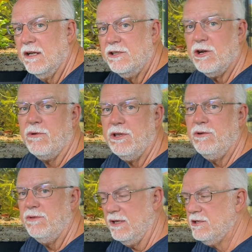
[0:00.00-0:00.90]
Showing
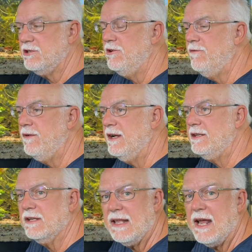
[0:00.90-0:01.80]
you this new
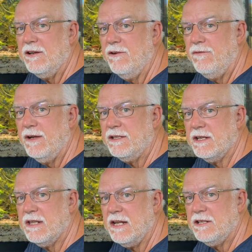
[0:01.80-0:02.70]
fish and that new fish
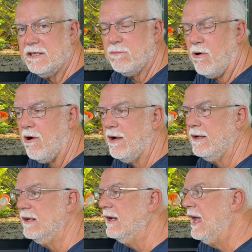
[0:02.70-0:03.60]
that they just bought,
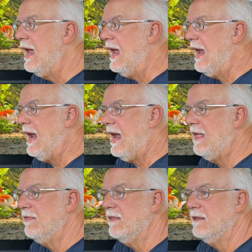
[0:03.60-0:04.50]

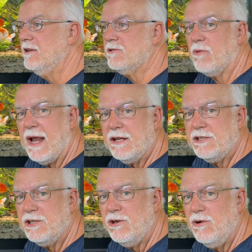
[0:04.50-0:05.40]
and this
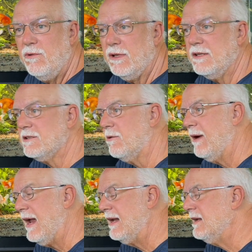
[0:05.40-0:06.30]
ranchu and this
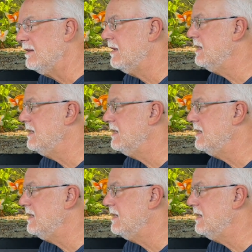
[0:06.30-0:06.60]
aranda that